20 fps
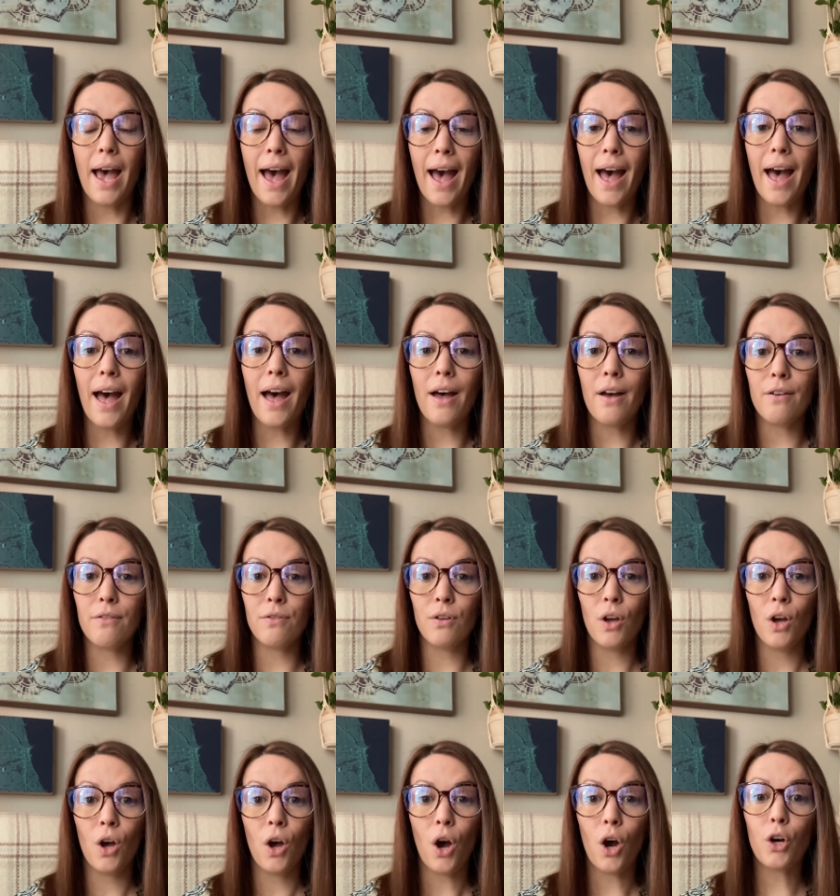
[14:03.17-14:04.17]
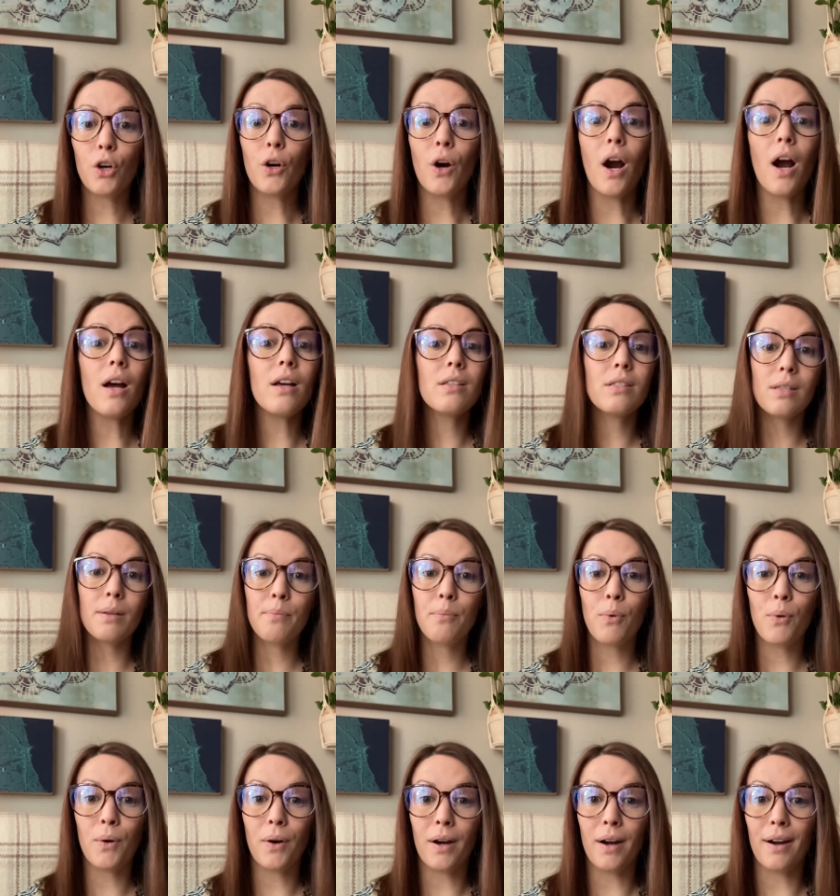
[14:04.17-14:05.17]
have across the
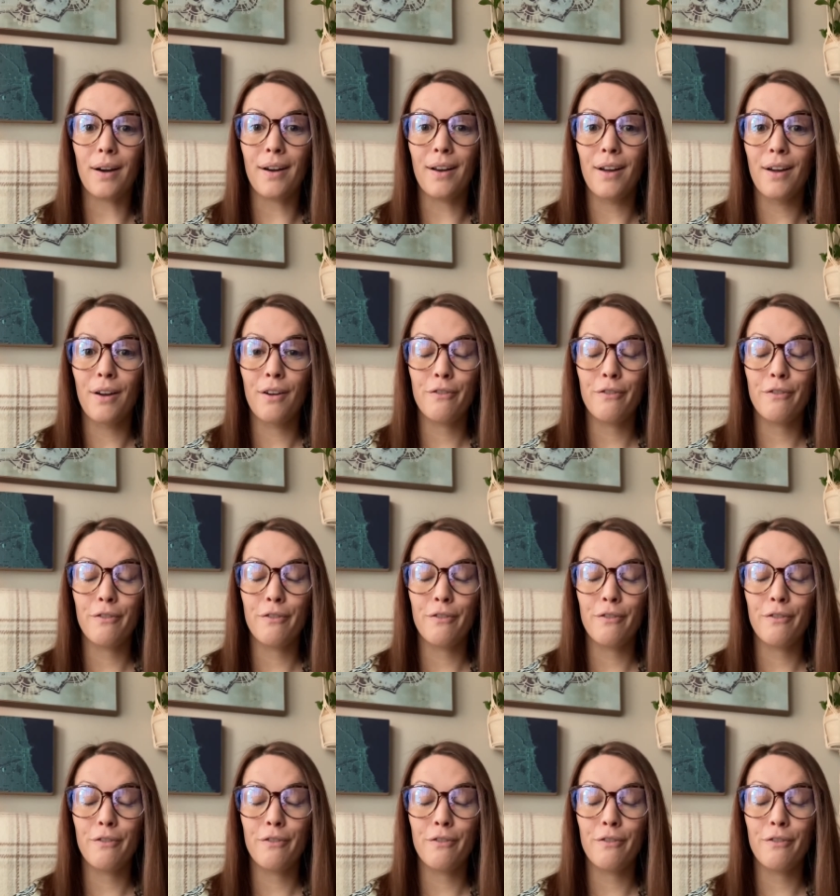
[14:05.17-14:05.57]
board